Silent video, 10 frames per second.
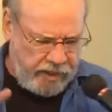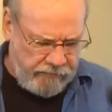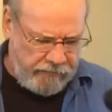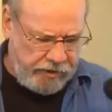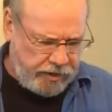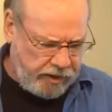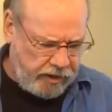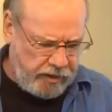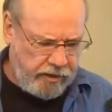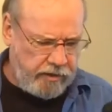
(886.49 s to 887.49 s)
every
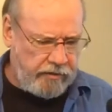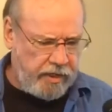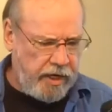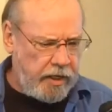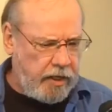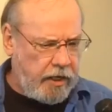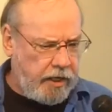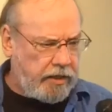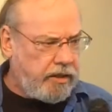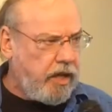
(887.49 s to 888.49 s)
single area,
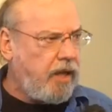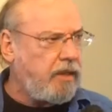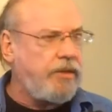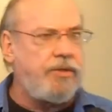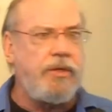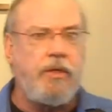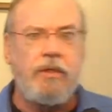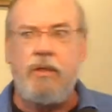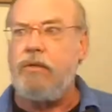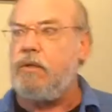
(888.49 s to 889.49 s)
acknowledge
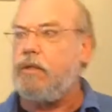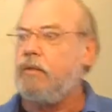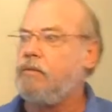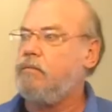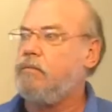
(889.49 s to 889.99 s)
the Lord.